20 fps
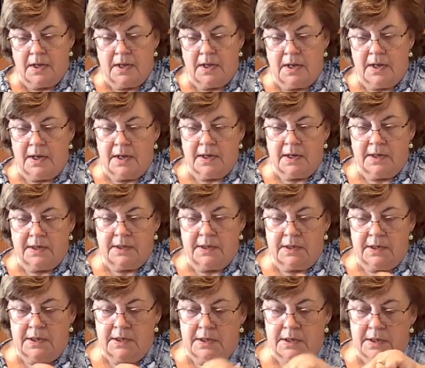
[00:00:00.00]
and I
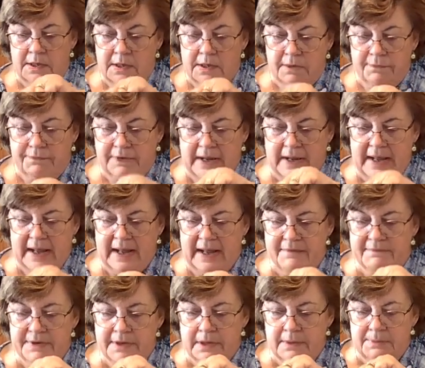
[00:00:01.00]
need, if I
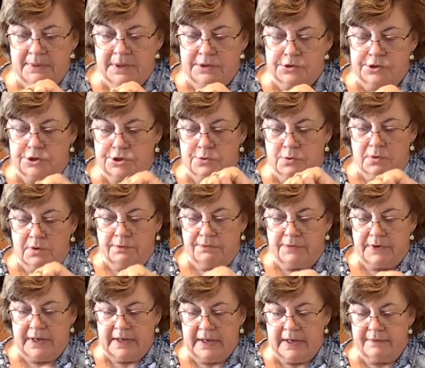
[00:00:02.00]
have it, I'm not sure if
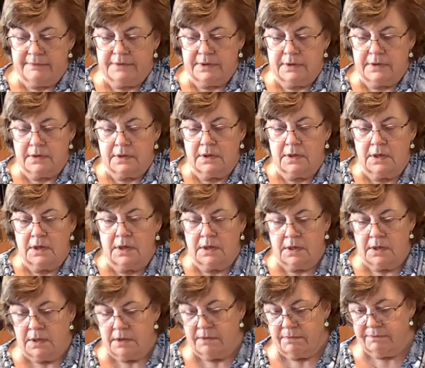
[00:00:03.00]
I have it,
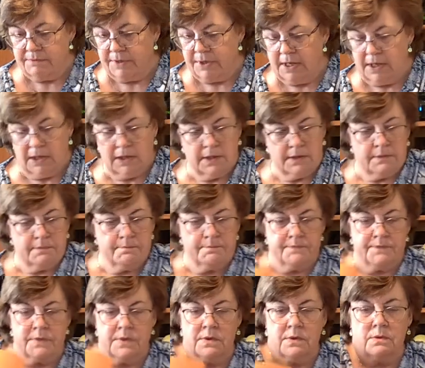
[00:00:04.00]
vanilla,
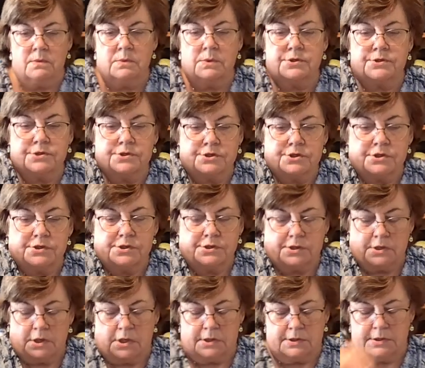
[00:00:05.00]
which is just
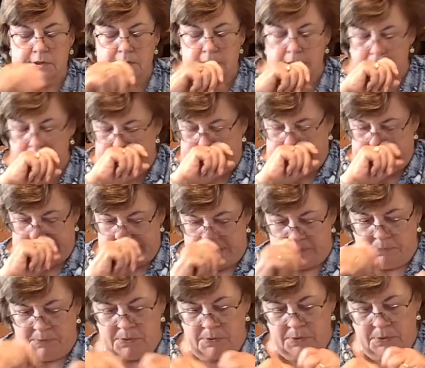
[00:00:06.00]
a
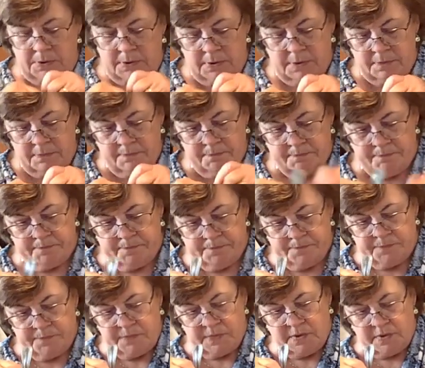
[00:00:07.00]
teaspoon
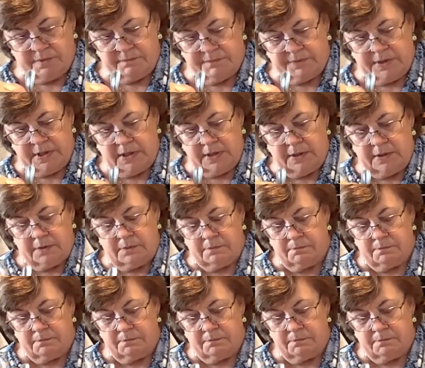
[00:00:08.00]
of vanilla.